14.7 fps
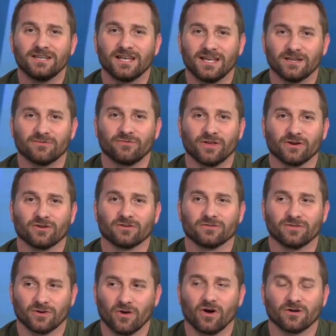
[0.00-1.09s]
if there
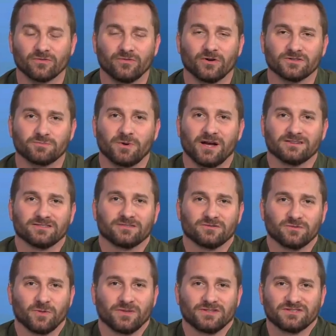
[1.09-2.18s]
there are false positives
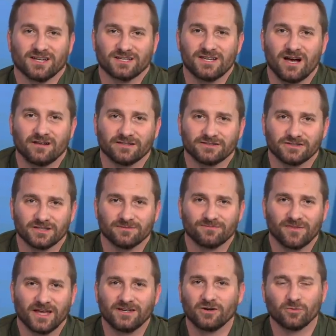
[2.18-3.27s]
with this technology.
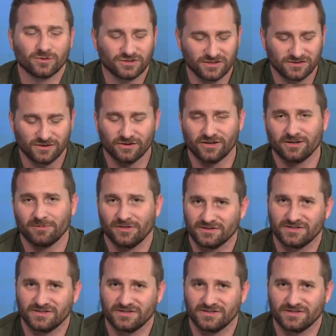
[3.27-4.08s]
I know we're just learning about this